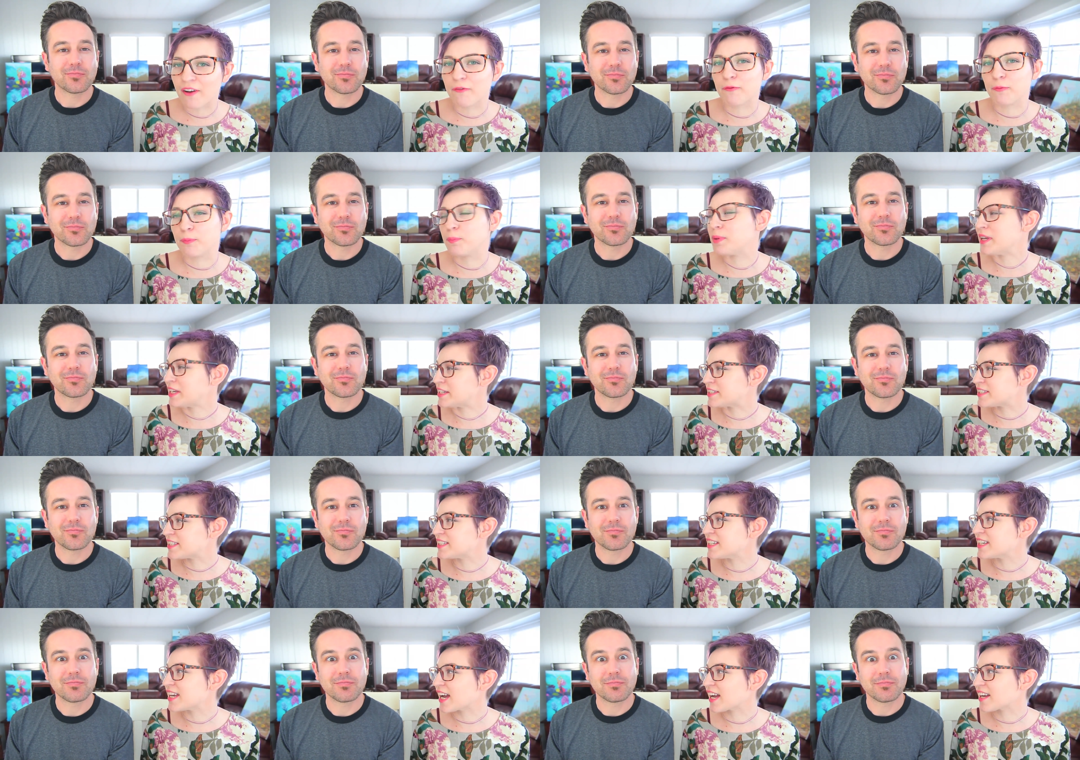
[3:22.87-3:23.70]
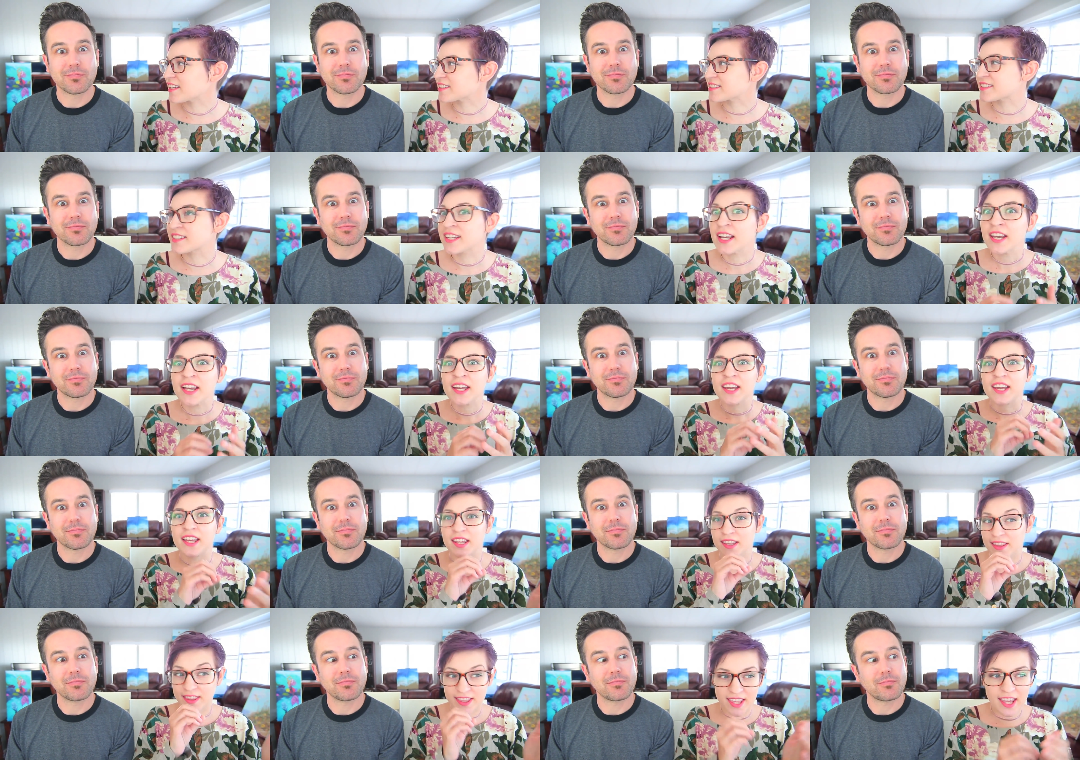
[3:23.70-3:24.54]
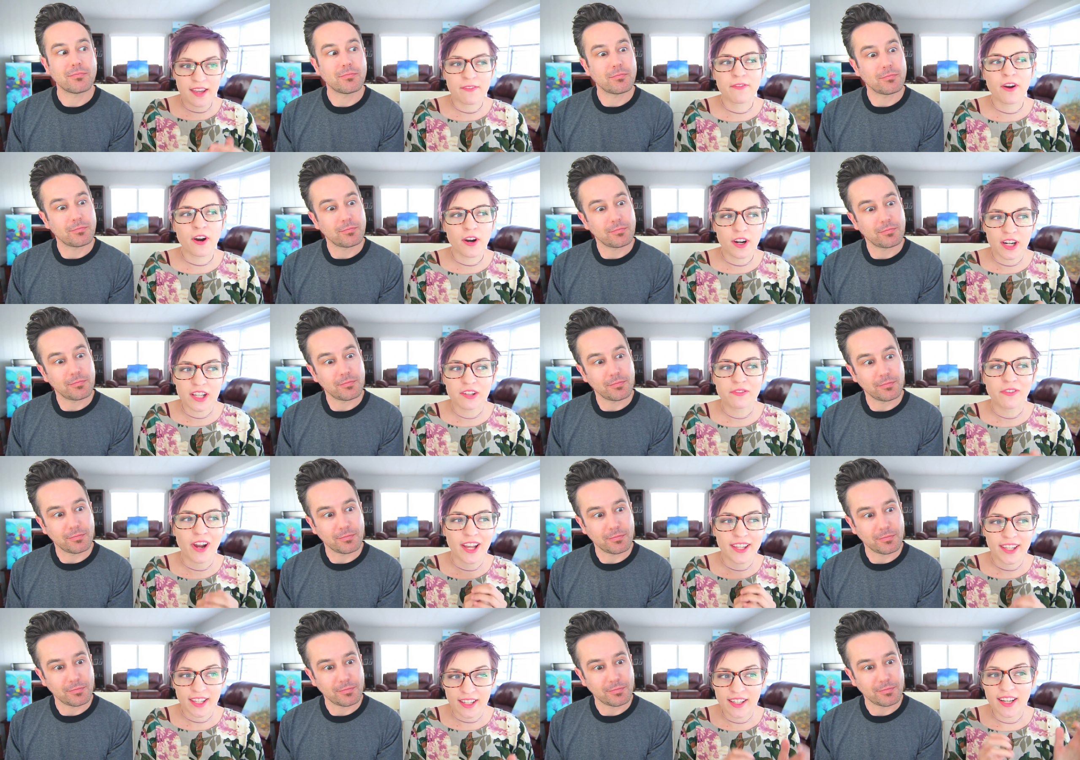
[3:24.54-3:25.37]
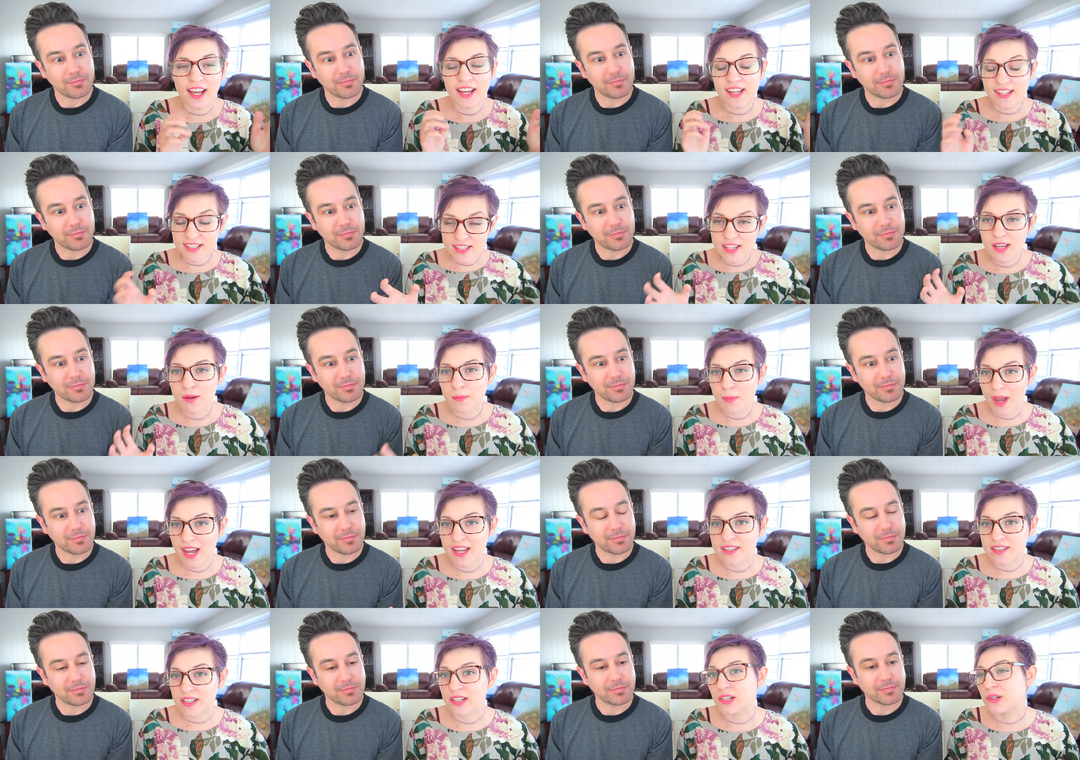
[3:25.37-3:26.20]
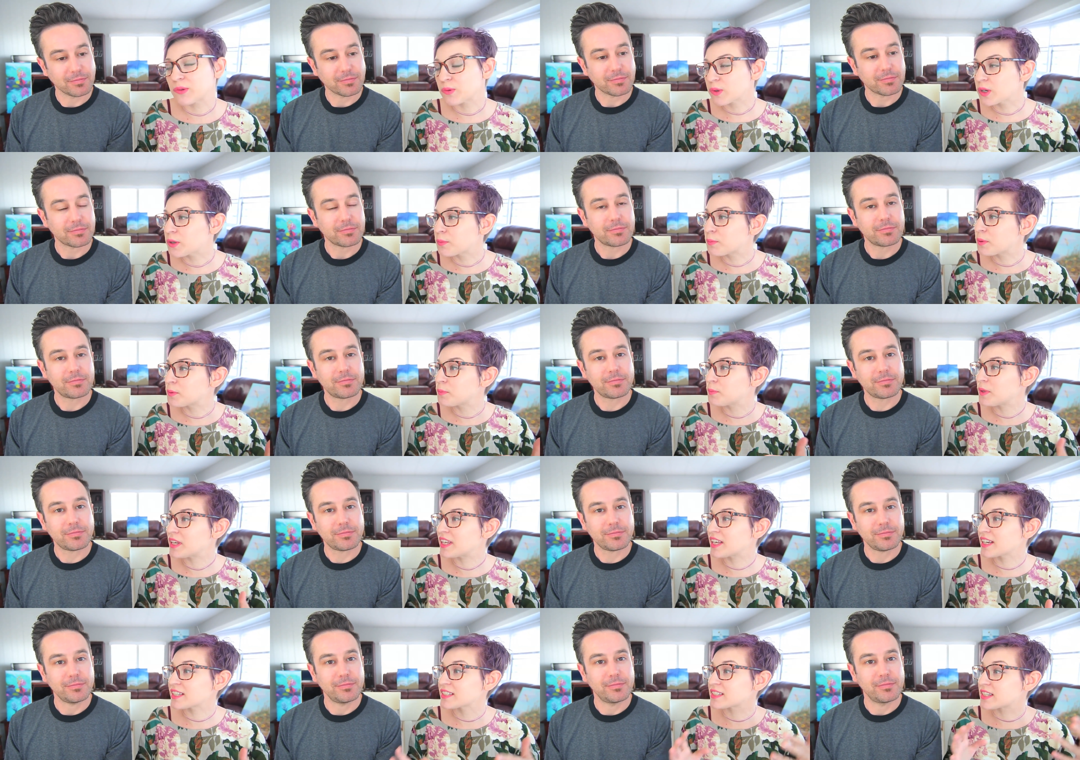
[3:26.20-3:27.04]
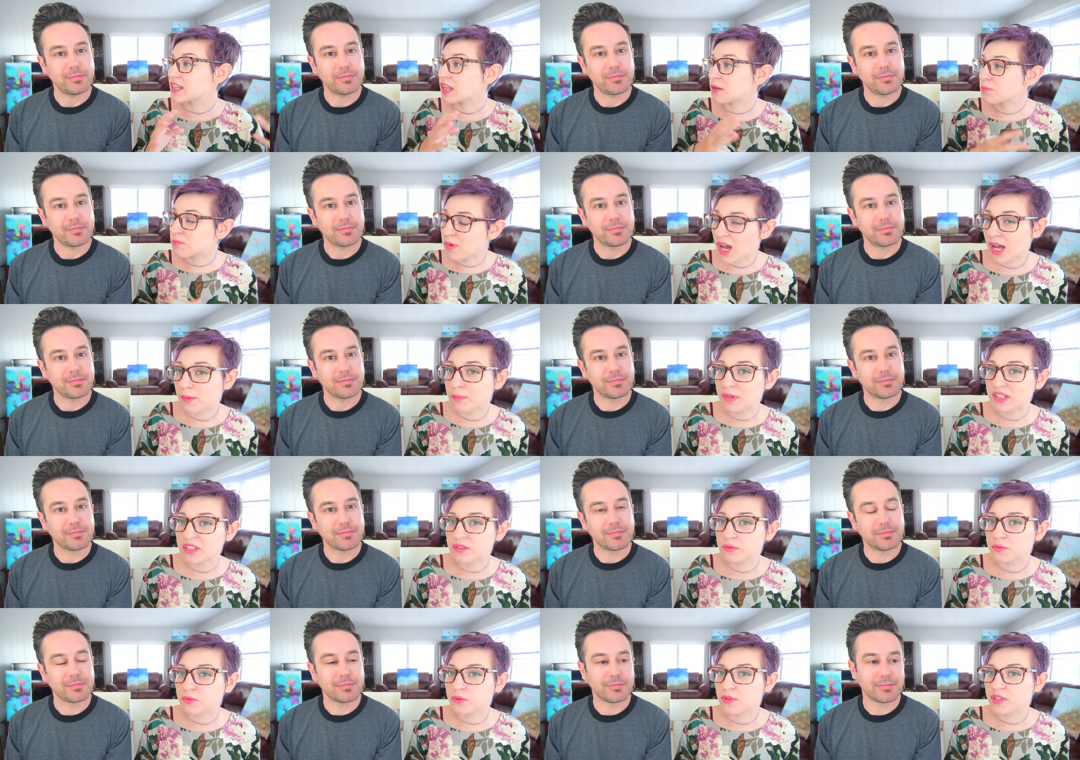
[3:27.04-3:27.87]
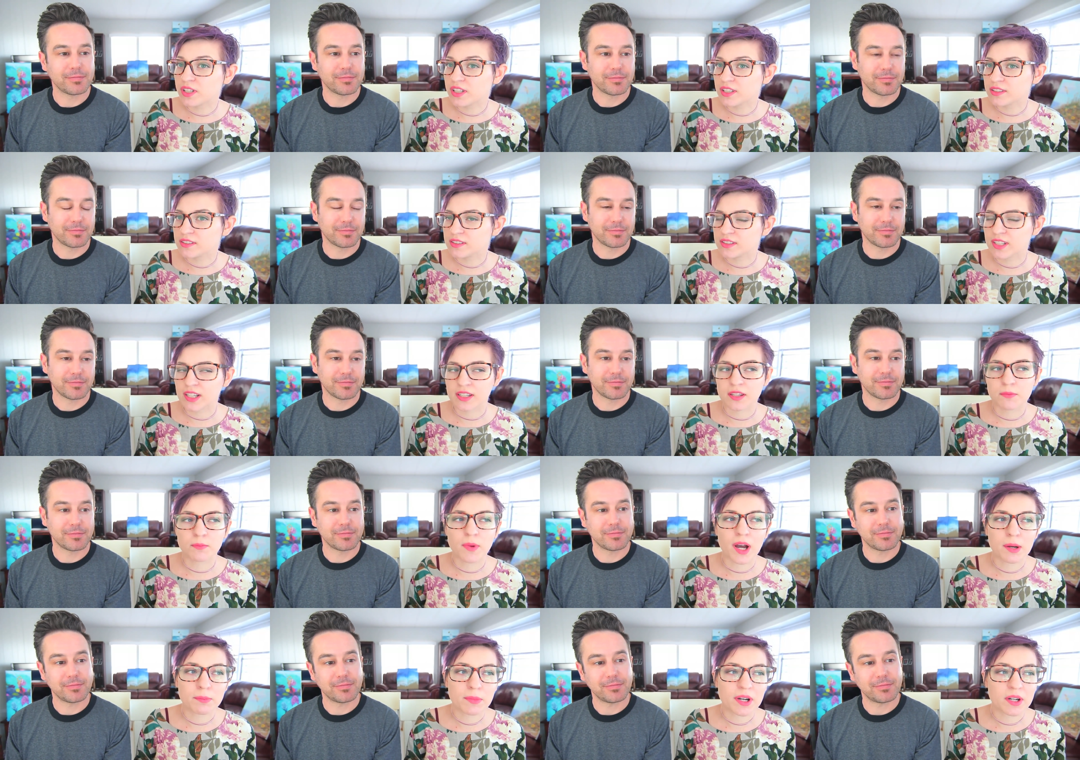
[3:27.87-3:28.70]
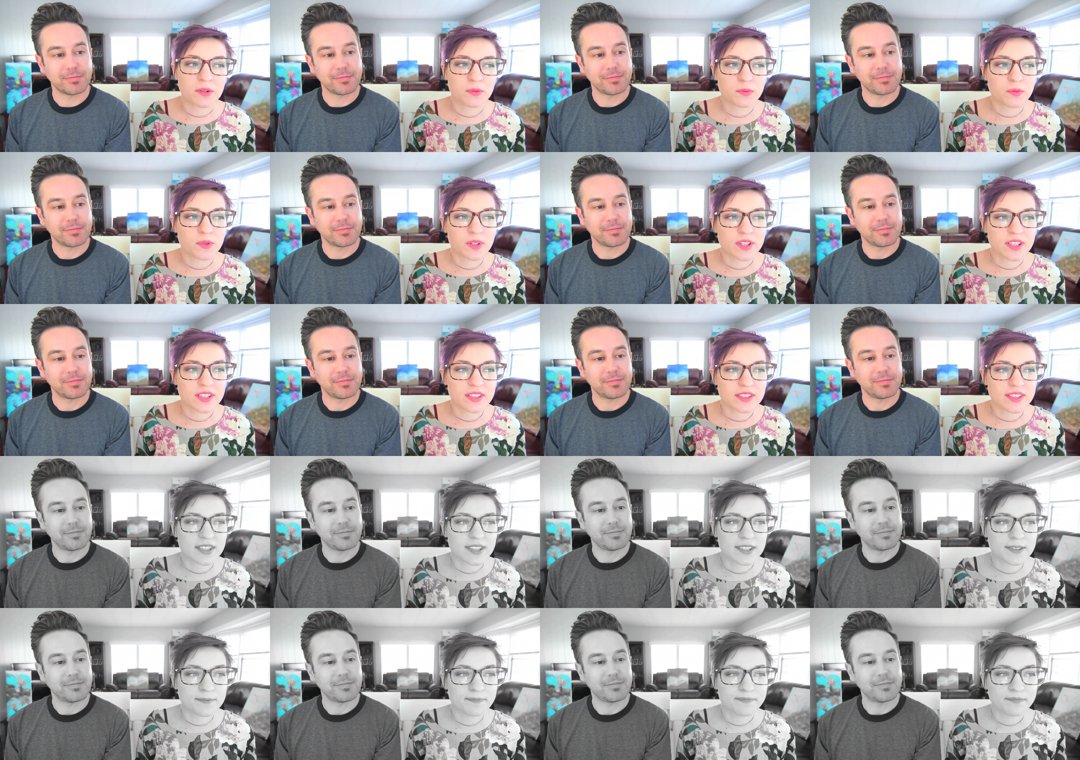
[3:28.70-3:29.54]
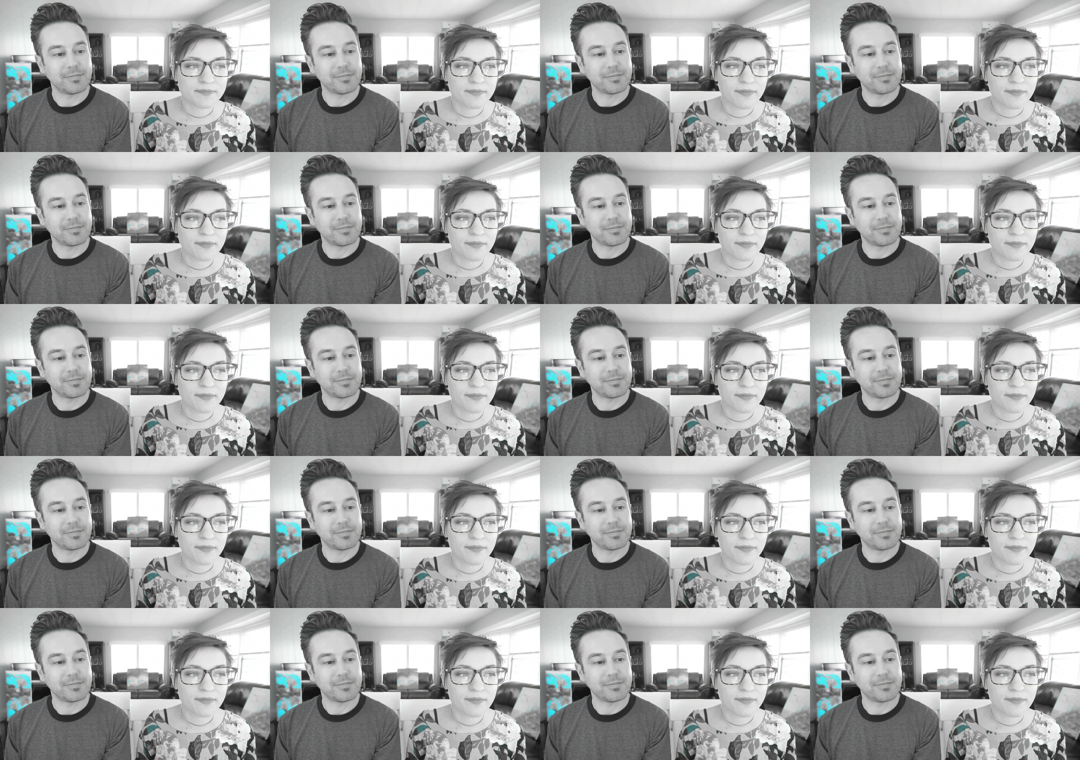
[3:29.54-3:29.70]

Speaker 1: of B T S. They've already recognized them as a group because the Mama Awards, not the Mama Awards.